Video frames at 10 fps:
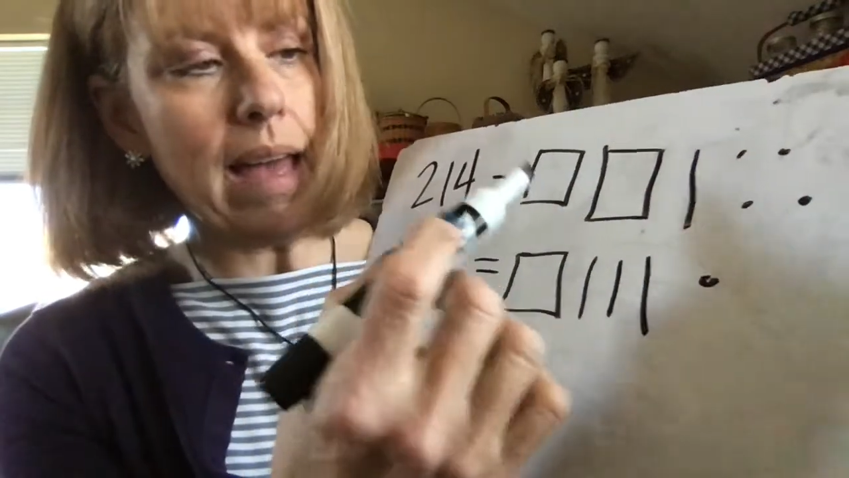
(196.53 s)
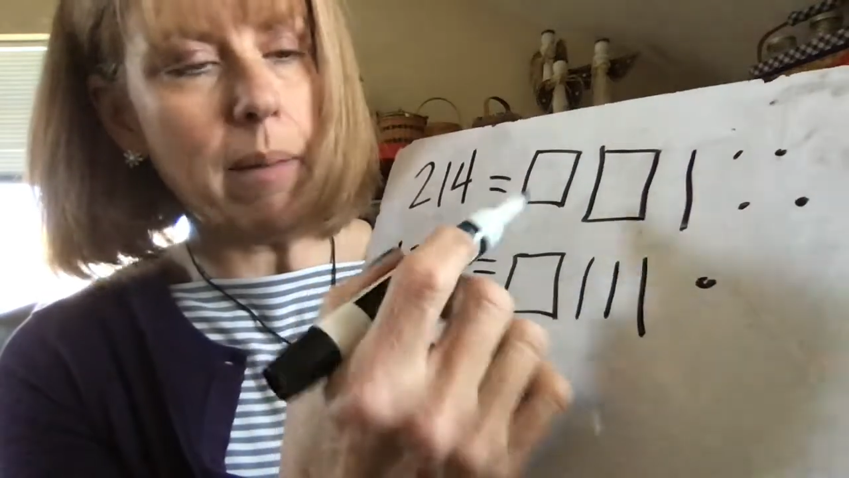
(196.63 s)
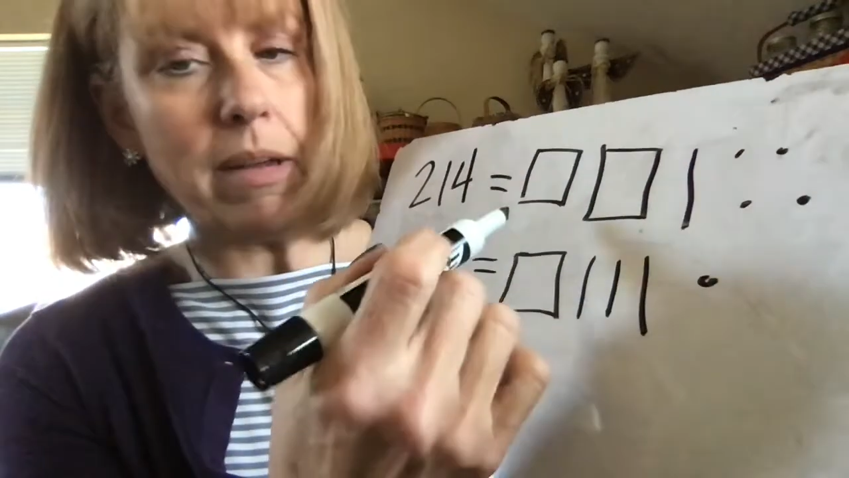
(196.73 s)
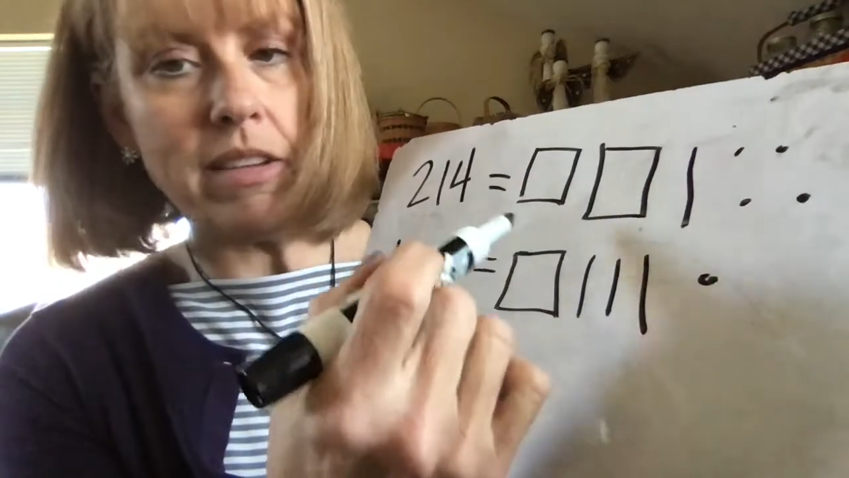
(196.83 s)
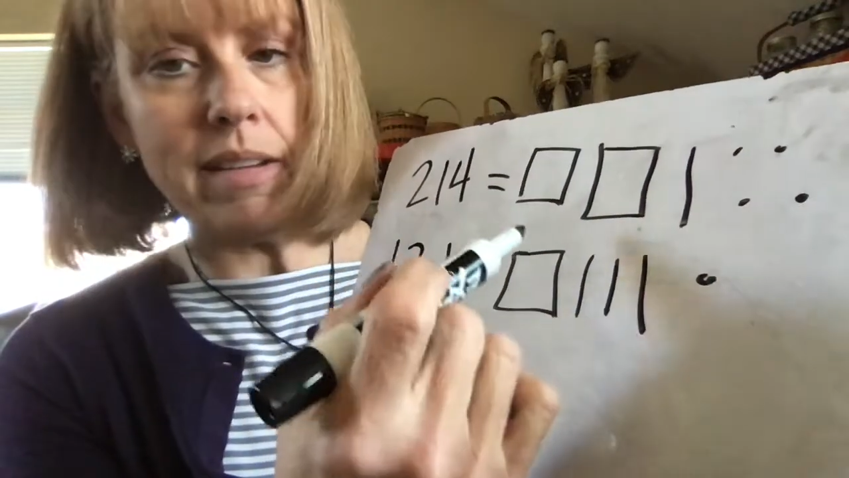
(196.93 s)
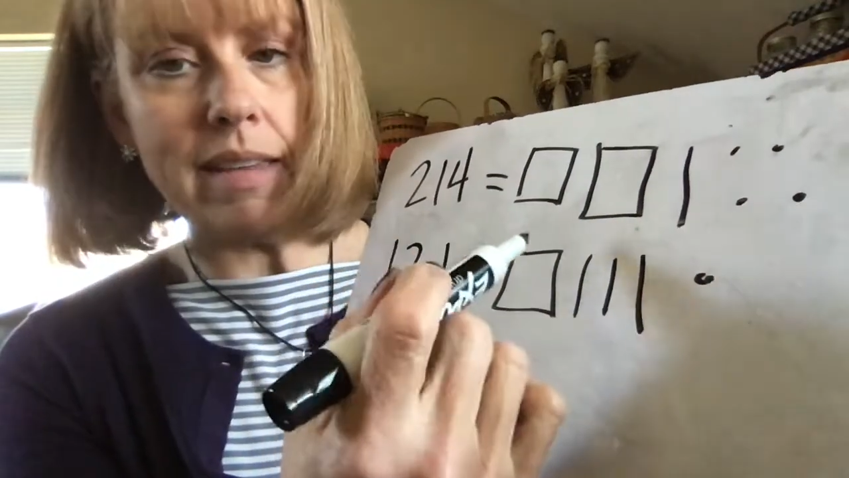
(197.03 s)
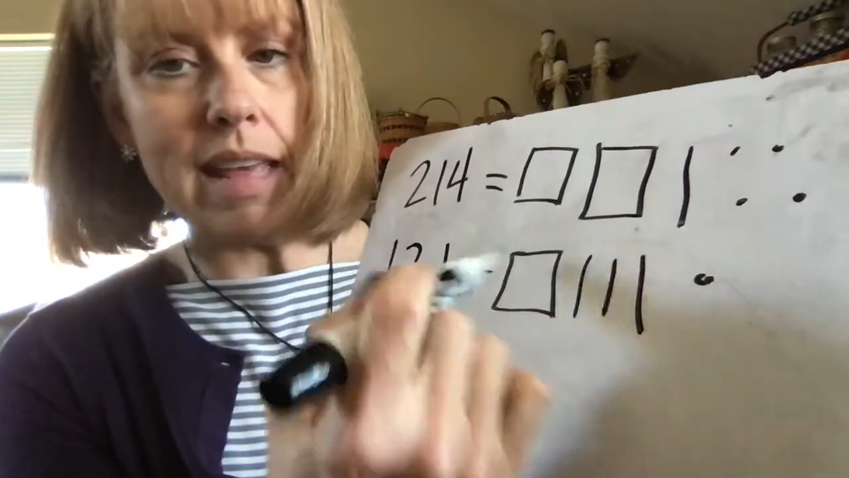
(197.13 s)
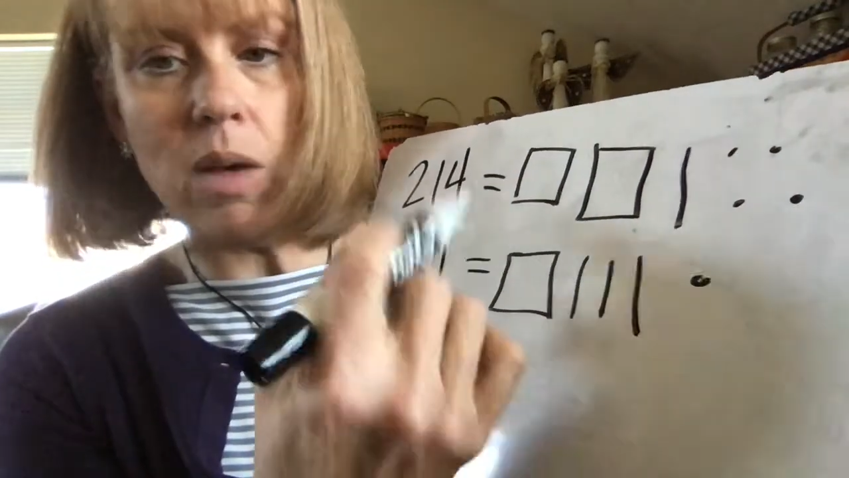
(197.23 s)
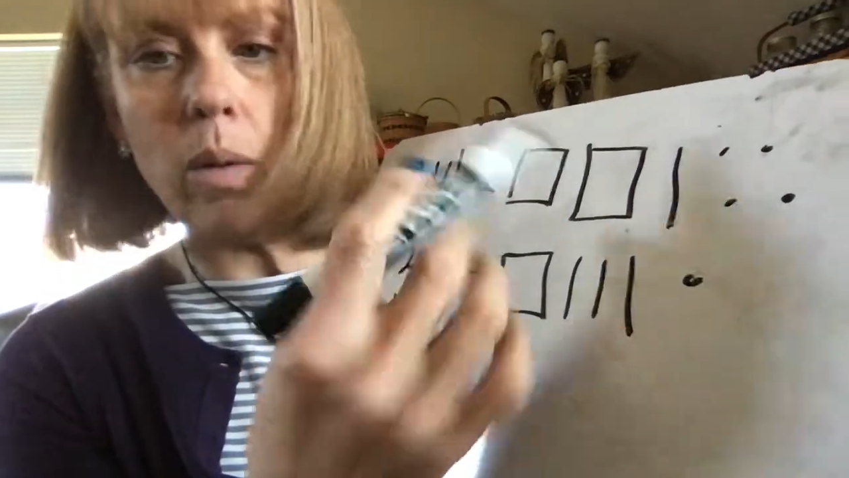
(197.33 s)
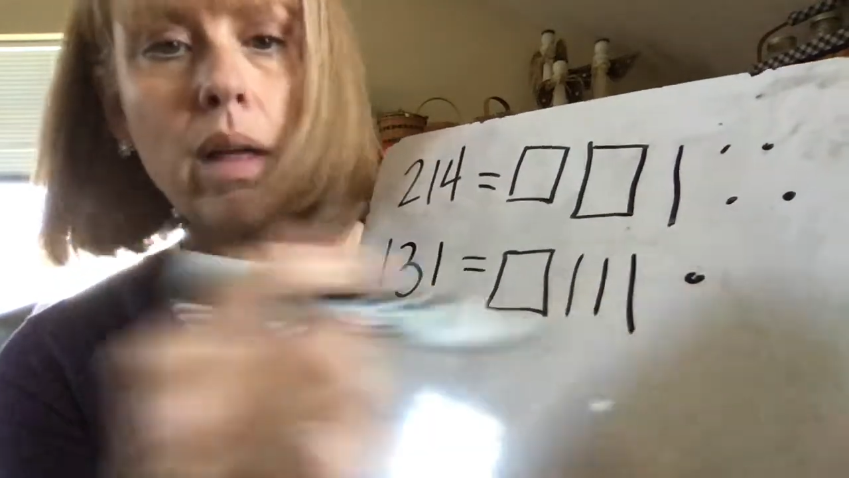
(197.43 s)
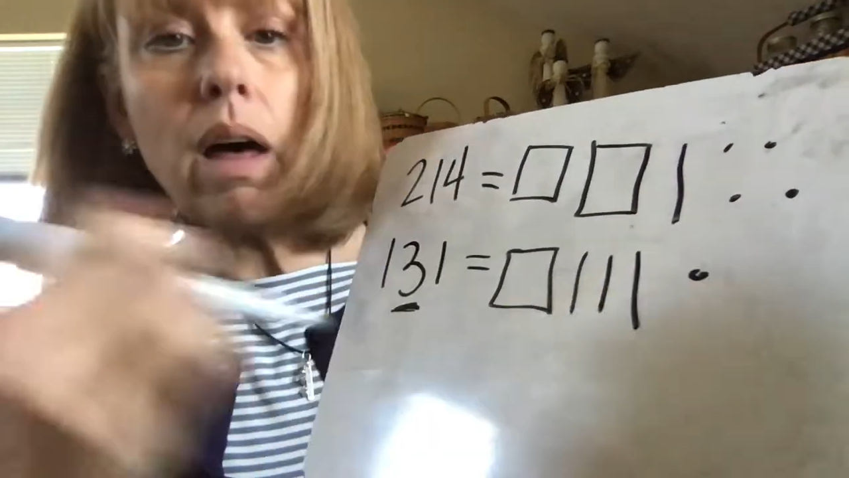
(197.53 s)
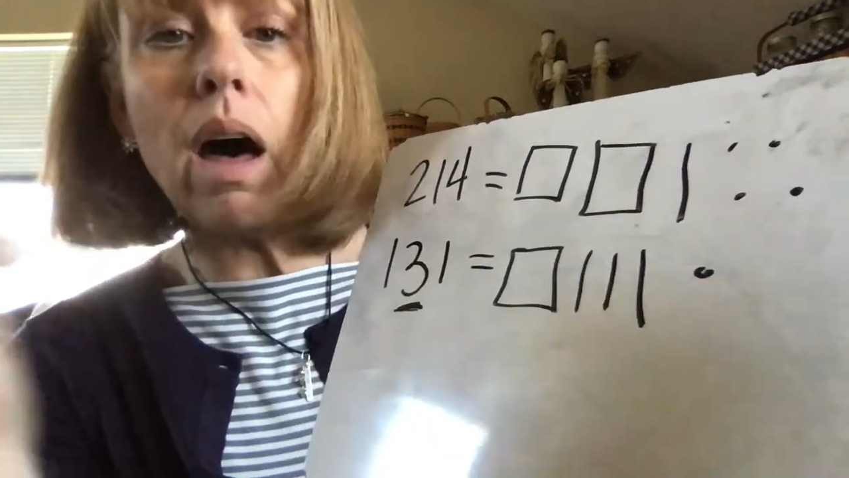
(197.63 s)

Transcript: how much does it equal?